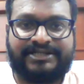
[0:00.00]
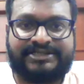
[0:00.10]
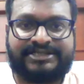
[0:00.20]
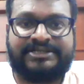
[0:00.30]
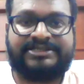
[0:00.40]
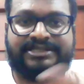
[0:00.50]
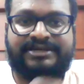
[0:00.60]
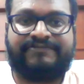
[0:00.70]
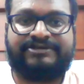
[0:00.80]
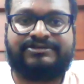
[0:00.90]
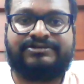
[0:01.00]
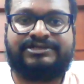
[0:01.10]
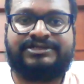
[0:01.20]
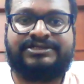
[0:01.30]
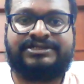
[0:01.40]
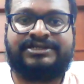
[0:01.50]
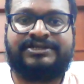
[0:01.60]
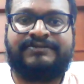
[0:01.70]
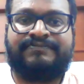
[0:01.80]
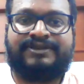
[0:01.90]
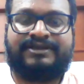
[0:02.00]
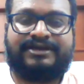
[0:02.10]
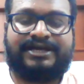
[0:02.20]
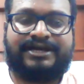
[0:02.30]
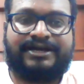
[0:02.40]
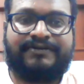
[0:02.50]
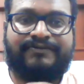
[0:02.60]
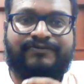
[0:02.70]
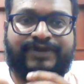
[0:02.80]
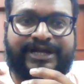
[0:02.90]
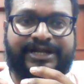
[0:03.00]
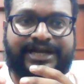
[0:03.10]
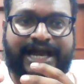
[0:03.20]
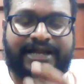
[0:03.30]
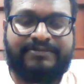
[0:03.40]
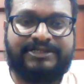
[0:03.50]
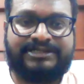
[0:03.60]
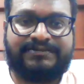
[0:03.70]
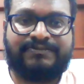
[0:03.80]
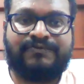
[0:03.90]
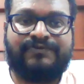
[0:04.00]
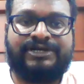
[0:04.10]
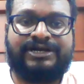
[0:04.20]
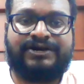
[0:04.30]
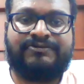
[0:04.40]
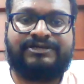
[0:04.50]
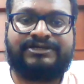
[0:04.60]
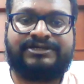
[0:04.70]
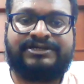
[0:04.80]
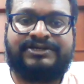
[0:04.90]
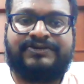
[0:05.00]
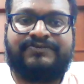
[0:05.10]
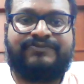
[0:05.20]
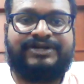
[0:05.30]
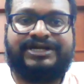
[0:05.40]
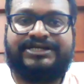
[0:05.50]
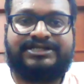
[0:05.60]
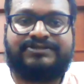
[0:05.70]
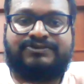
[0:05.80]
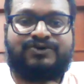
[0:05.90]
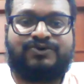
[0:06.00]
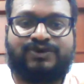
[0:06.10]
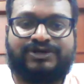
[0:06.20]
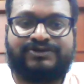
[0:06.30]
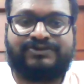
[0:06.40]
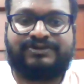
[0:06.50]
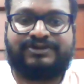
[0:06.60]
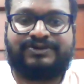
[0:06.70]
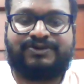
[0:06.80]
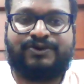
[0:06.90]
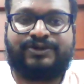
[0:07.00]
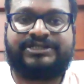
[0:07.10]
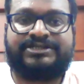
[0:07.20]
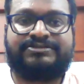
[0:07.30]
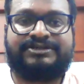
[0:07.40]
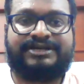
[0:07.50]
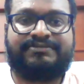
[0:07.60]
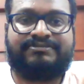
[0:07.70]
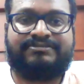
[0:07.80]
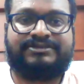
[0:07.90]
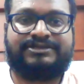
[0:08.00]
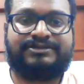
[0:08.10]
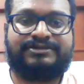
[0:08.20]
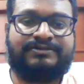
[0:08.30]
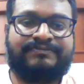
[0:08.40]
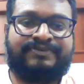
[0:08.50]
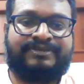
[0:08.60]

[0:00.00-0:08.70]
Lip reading: scarcity of resources, when animals are moving out, we just don't want to coexist with them. So,